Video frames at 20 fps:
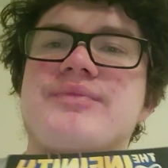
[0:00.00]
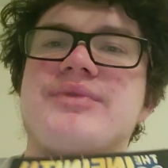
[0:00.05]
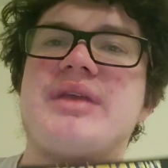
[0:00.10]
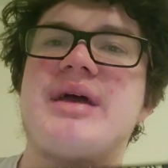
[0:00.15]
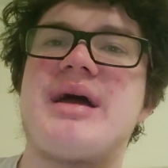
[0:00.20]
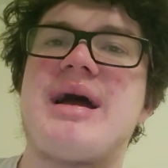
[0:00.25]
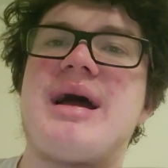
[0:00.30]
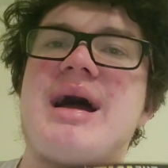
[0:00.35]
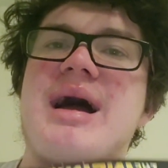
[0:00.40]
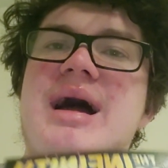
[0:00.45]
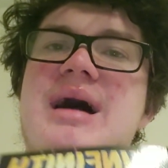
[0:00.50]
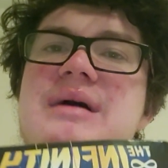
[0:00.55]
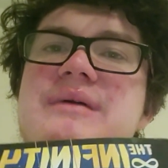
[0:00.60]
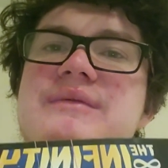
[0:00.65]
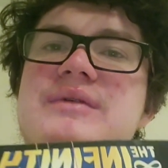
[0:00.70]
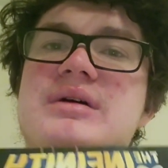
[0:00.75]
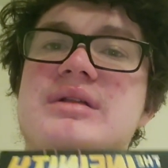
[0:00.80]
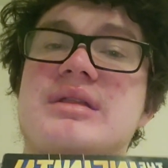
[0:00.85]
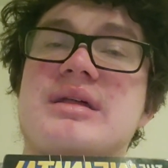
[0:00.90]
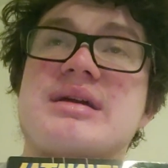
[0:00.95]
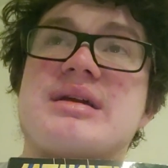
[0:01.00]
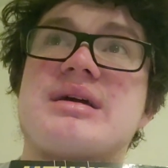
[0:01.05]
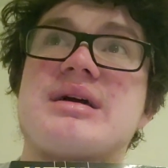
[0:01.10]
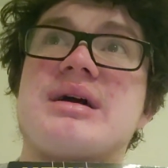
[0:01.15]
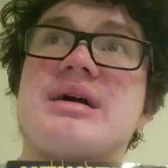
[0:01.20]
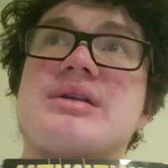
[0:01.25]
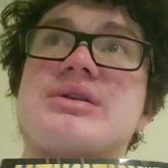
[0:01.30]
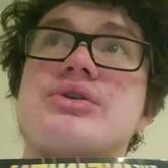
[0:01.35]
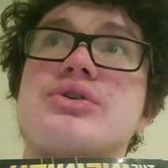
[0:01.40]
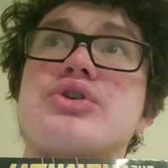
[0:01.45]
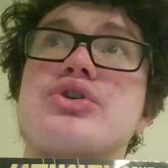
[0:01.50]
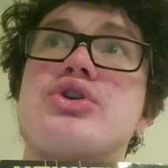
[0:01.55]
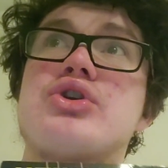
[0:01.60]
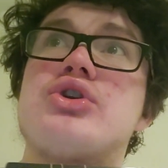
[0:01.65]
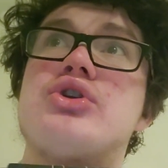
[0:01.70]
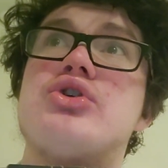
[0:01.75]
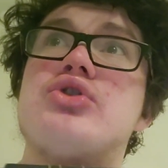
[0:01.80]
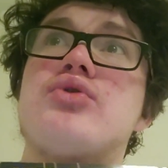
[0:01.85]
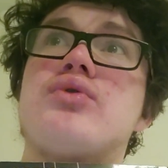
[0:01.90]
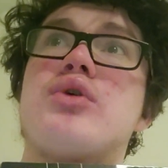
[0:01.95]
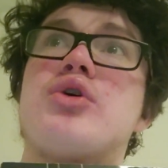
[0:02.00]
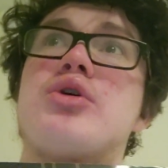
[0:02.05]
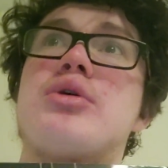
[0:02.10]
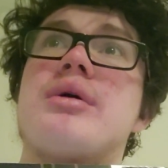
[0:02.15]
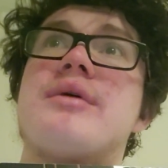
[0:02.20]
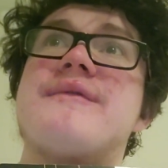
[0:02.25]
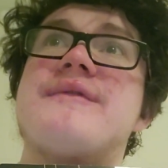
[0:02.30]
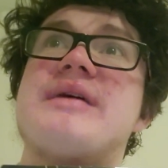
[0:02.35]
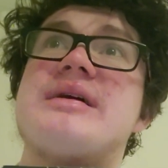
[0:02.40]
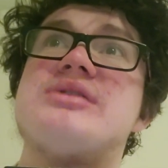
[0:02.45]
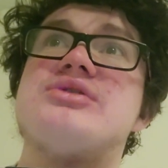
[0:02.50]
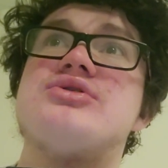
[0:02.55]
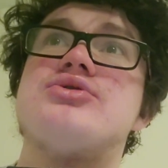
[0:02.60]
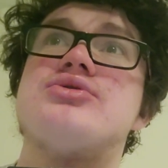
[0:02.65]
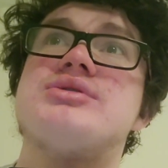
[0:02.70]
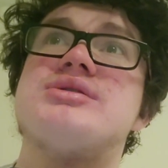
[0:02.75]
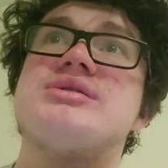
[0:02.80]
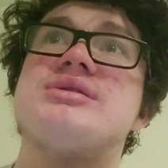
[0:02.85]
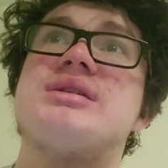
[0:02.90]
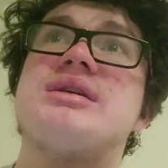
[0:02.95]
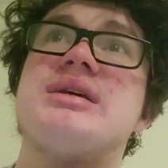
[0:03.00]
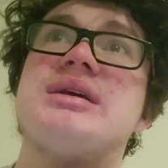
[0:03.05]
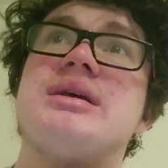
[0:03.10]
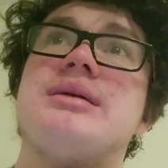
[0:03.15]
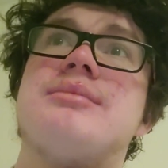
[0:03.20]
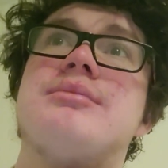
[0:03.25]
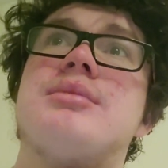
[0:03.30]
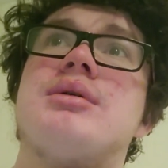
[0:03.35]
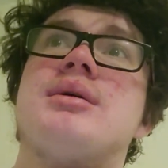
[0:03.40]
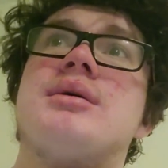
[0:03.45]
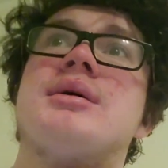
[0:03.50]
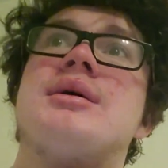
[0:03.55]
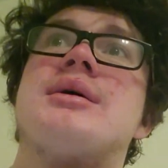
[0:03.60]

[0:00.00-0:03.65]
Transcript: to have a newer Avengers team